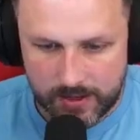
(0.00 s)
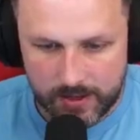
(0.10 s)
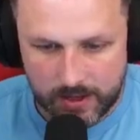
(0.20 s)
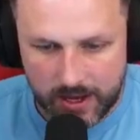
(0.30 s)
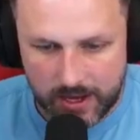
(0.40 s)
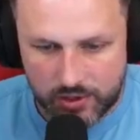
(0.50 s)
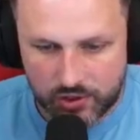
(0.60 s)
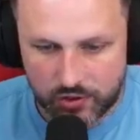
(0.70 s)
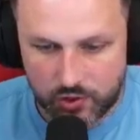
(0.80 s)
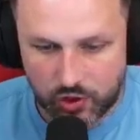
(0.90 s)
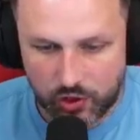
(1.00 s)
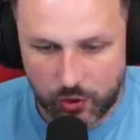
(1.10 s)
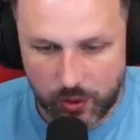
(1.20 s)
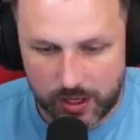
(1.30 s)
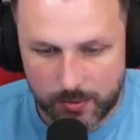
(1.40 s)
Yeah, it's such a
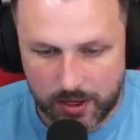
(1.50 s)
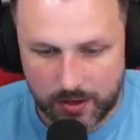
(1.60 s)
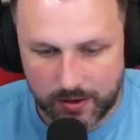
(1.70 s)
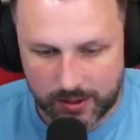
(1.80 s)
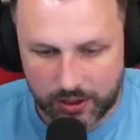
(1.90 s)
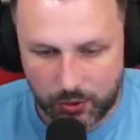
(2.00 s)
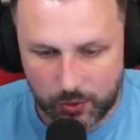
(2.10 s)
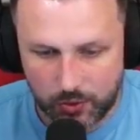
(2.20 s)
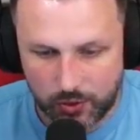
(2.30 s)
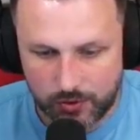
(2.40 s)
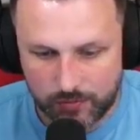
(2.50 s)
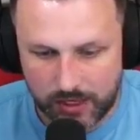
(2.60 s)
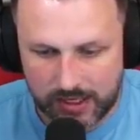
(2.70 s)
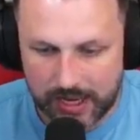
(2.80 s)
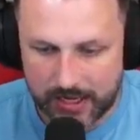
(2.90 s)
cool enemy, that Kudo.
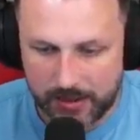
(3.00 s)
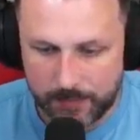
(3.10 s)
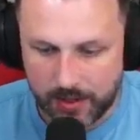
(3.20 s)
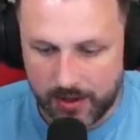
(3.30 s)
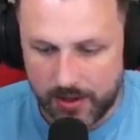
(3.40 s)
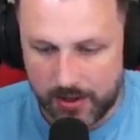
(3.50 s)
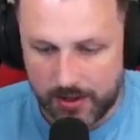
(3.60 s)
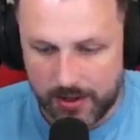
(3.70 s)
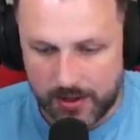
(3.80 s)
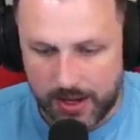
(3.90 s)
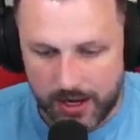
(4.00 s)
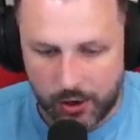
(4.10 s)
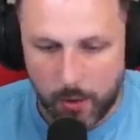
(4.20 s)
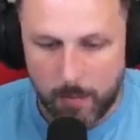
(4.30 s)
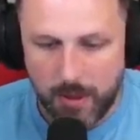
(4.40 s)
Really like it. And he
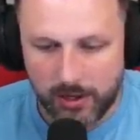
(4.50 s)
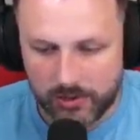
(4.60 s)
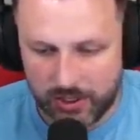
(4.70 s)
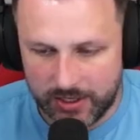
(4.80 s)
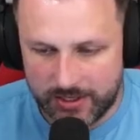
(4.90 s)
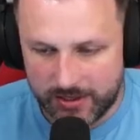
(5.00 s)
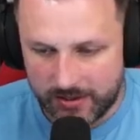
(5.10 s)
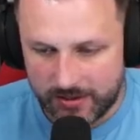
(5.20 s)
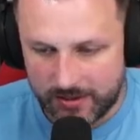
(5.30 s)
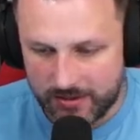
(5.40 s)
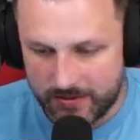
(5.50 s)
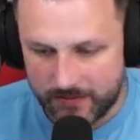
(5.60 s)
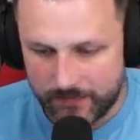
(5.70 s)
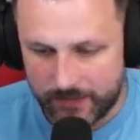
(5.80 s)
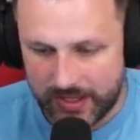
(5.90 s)
got melted.
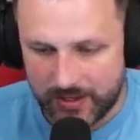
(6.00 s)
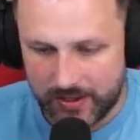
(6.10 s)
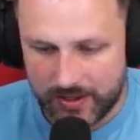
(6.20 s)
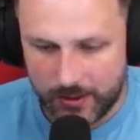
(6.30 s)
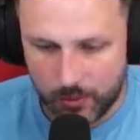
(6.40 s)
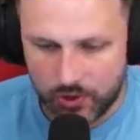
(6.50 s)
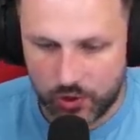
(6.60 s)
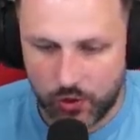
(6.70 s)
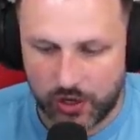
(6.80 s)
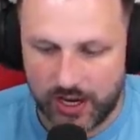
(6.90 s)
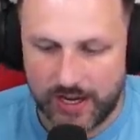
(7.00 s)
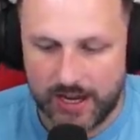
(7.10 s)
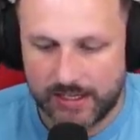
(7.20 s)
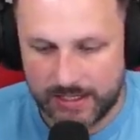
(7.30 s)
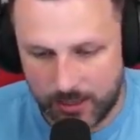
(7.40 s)
He was okay,
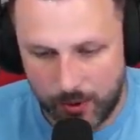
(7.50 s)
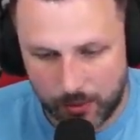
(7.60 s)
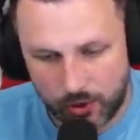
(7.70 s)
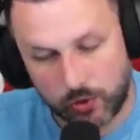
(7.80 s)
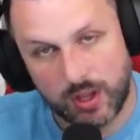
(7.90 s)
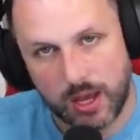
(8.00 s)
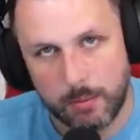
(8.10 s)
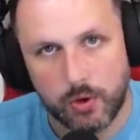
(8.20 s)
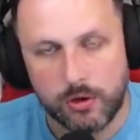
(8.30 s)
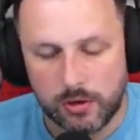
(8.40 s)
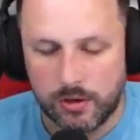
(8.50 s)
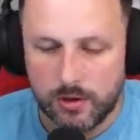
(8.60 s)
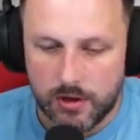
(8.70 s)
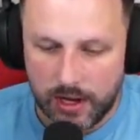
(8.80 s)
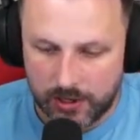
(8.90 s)
nearly dead when we got there, but
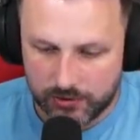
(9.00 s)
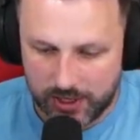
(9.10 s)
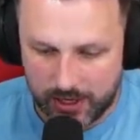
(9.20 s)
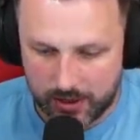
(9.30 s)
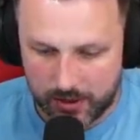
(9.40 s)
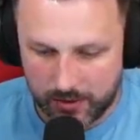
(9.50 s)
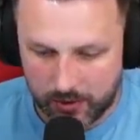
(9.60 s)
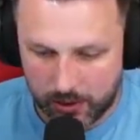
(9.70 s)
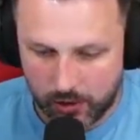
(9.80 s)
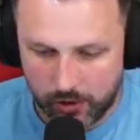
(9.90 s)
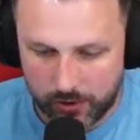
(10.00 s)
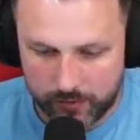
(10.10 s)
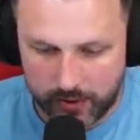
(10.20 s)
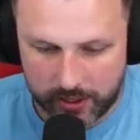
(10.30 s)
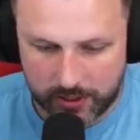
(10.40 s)
I'll take the glory
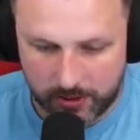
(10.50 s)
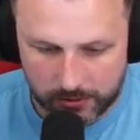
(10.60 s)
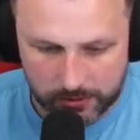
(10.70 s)
for that kill.